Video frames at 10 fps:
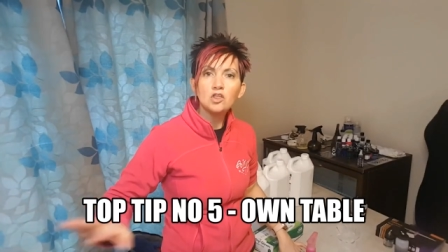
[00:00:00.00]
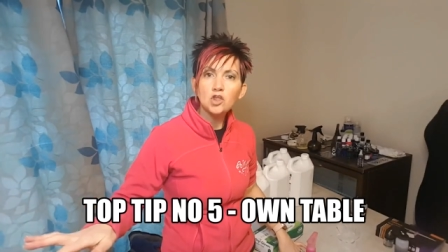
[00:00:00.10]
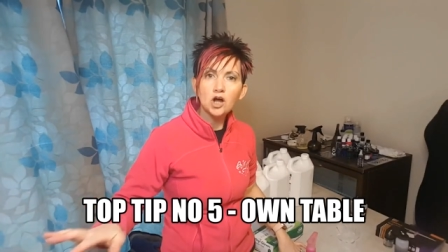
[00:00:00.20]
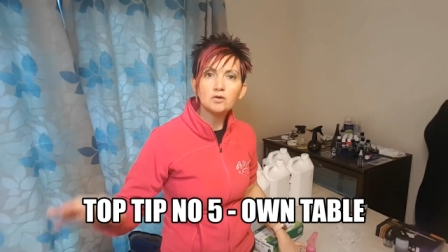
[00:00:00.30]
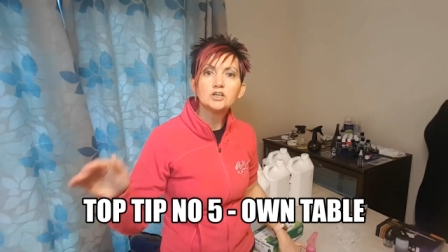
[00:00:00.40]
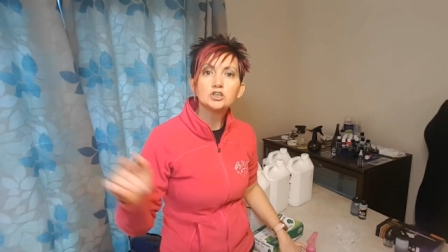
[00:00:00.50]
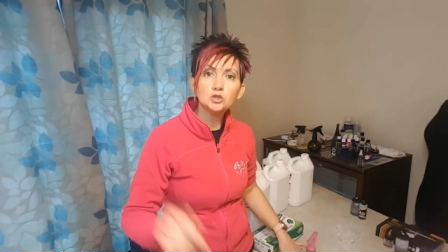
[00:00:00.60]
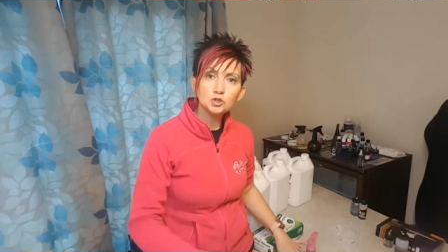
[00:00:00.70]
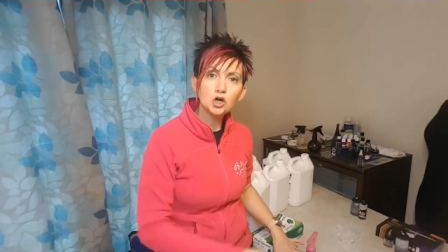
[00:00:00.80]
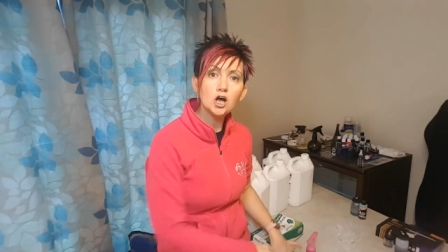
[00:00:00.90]
No,
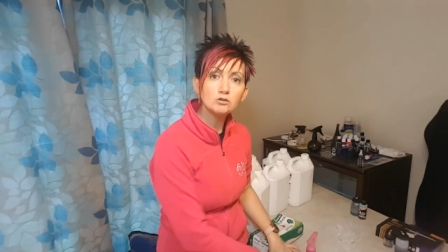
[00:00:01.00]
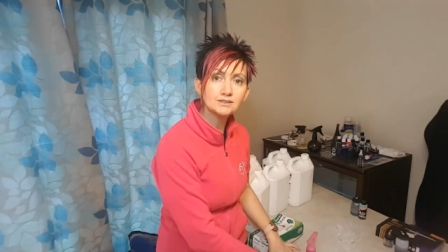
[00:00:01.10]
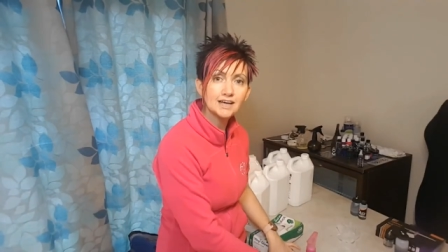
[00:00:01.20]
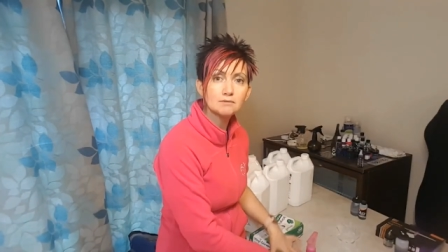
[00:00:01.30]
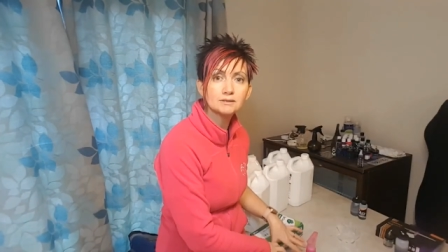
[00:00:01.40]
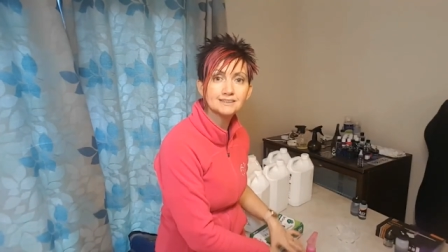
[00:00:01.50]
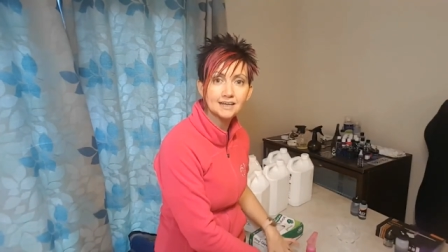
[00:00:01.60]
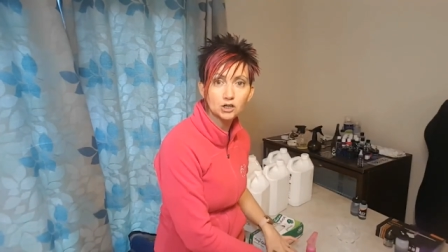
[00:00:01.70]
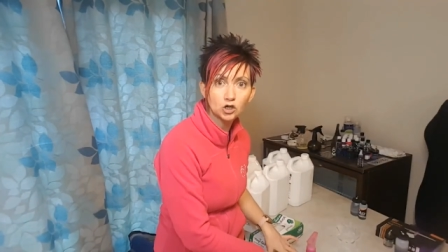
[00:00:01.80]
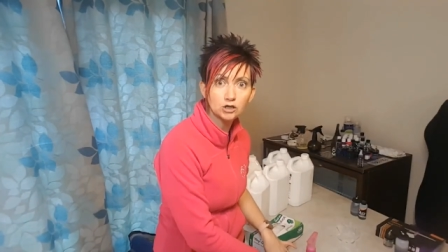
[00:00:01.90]
use your own table,
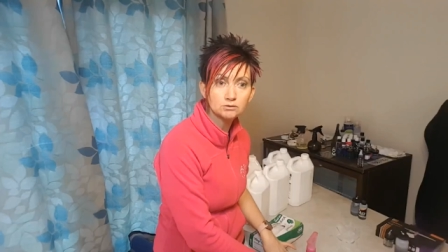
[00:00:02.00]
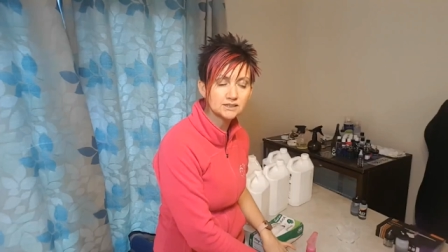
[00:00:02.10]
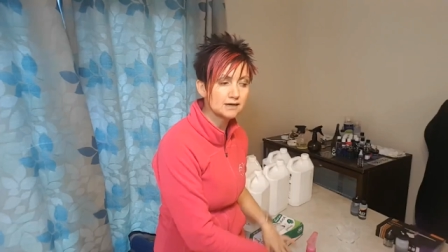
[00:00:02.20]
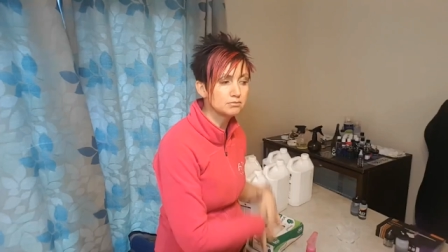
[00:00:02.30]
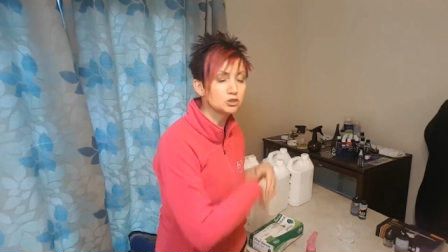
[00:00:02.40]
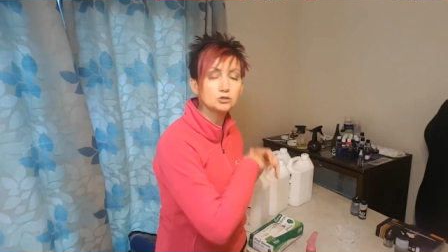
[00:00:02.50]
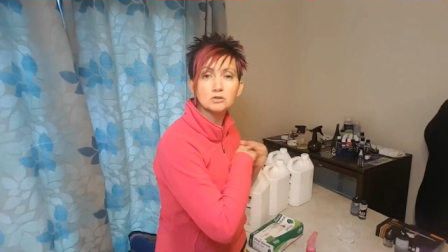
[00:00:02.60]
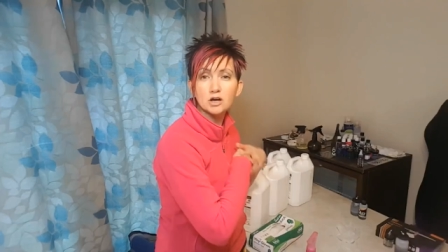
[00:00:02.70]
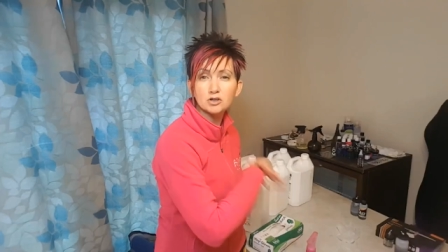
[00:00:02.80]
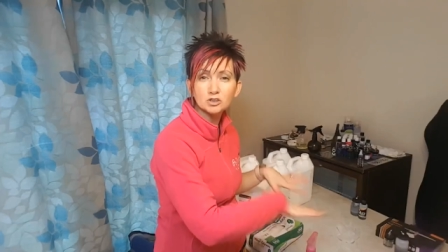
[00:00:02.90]
take your own table. You
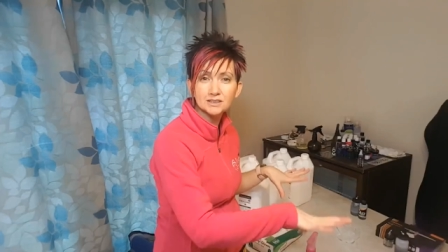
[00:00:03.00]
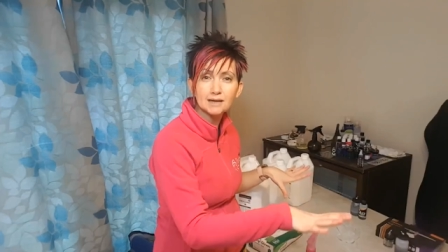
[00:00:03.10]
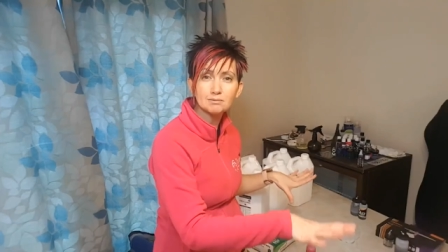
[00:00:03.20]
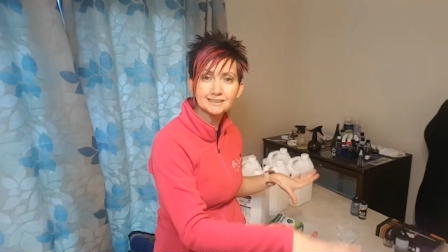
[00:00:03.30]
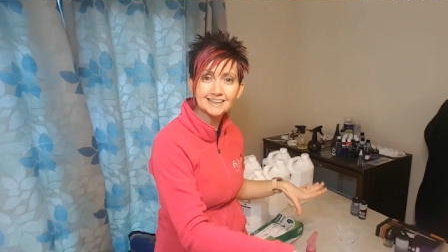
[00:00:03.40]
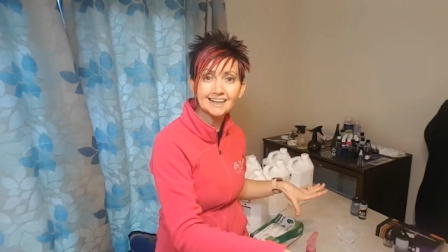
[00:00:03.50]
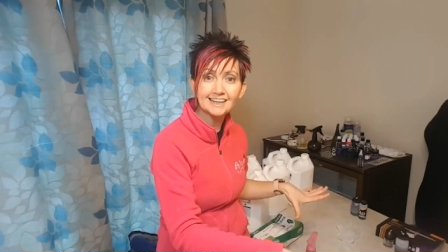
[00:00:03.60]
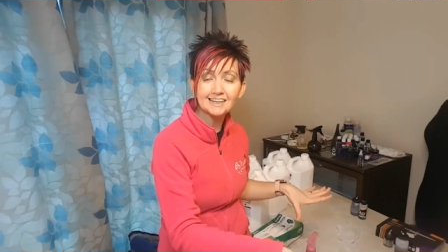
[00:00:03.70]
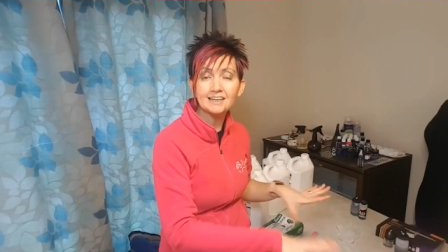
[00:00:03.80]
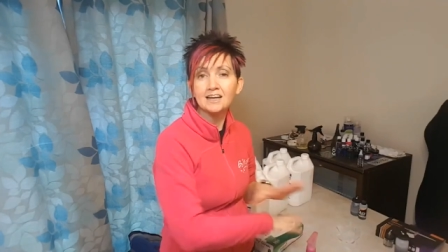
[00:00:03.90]
know your table is
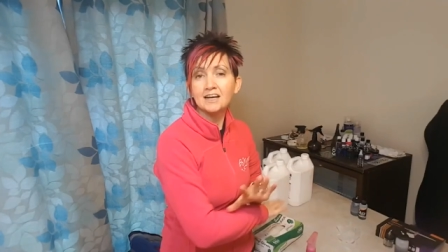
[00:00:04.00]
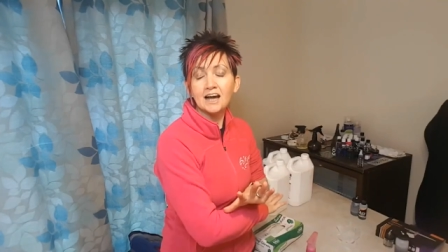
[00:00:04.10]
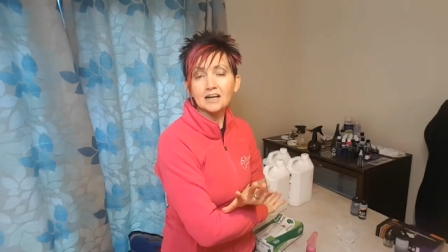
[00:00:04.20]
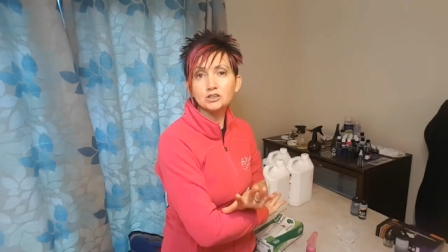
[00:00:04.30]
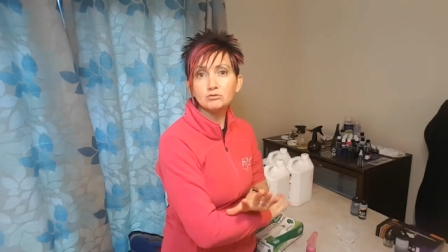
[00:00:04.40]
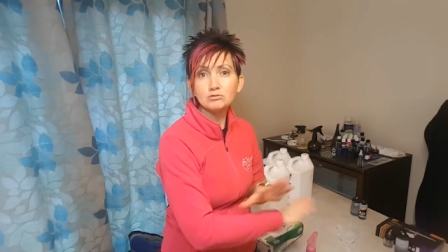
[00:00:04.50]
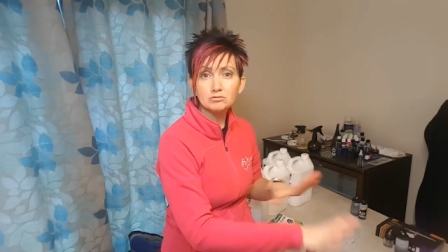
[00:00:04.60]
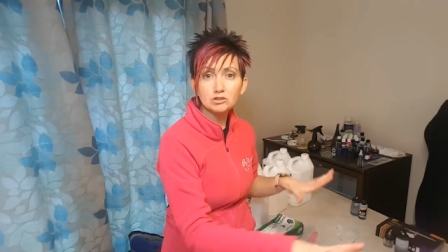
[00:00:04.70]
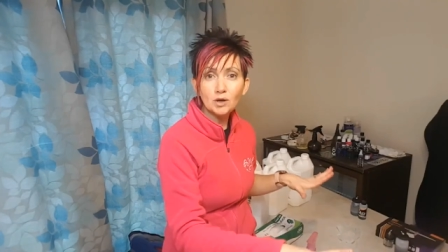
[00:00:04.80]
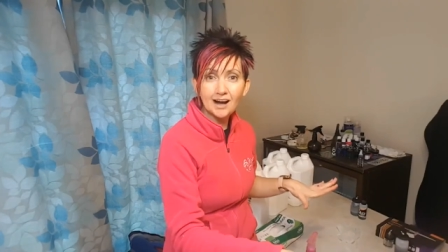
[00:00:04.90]
clean and
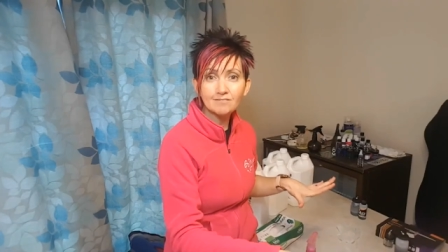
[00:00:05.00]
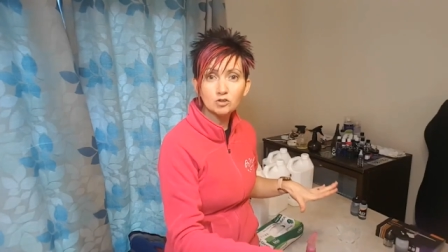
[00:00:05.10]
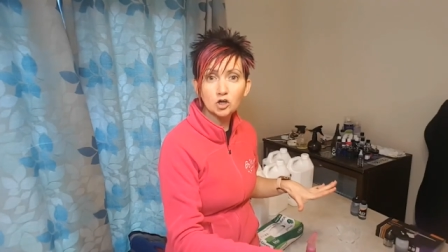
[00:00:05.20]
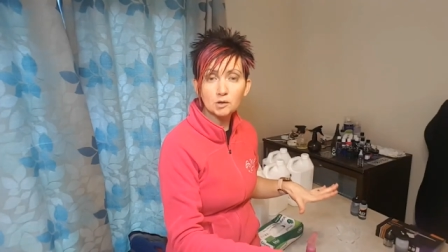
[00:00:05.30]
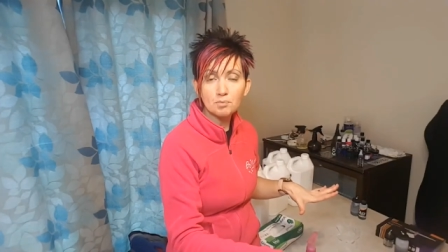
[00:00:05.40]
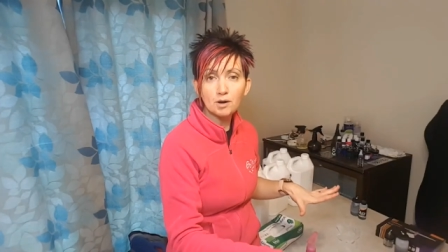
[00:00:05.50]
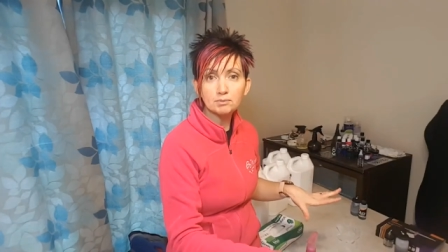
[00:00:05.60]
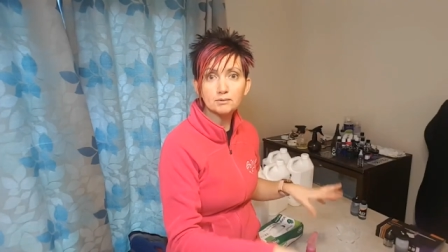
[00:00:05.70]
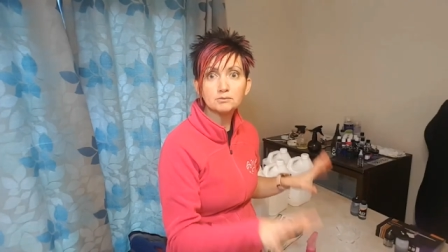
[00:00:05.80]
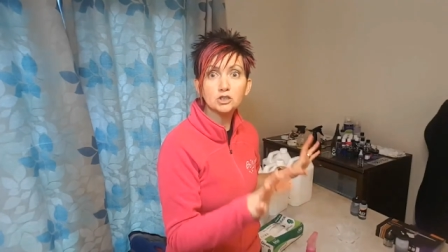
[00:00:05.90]
you, you haven't got a
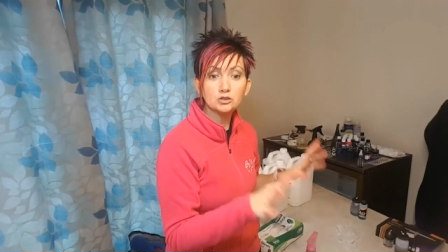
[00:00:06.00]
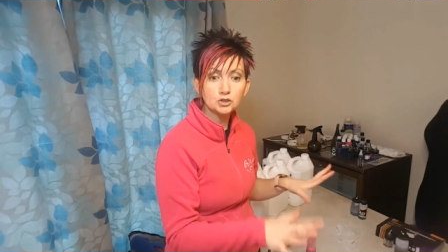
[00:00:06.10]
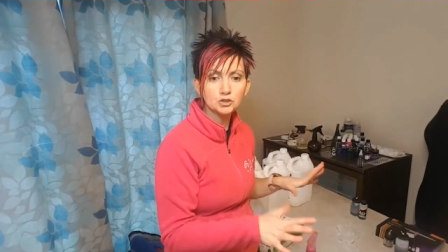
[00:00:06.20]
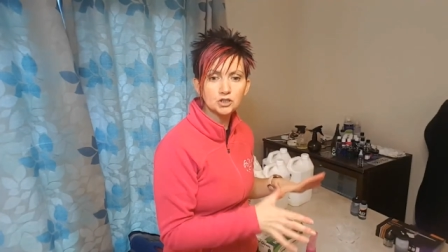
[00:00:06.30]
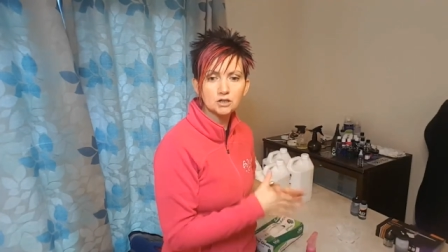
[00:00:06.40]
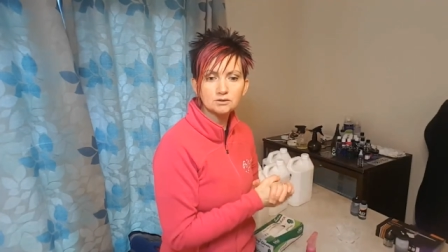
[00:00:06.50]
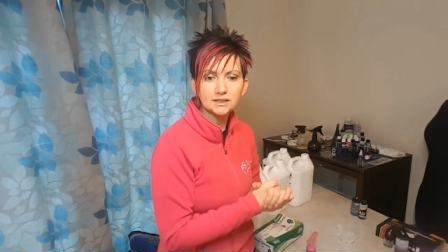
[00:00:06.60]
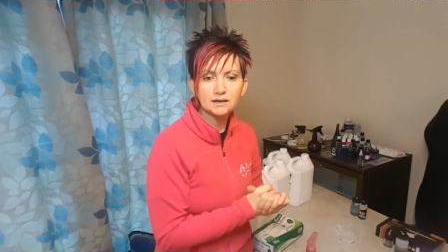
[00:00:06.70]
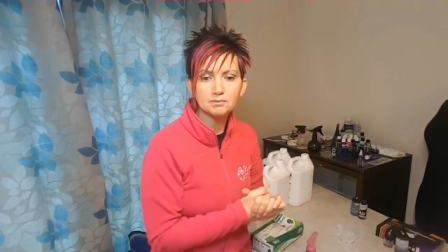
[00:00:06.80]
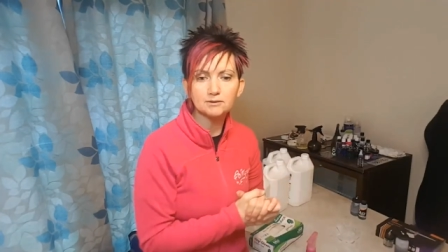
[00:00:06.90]
problem, so use your own
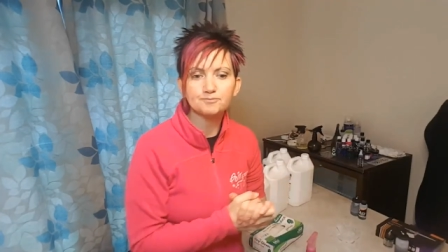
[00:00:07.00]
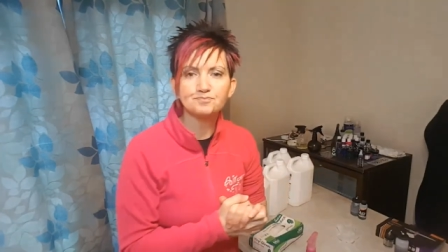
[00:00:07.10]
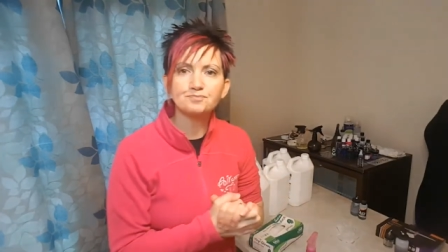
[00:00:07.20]
table.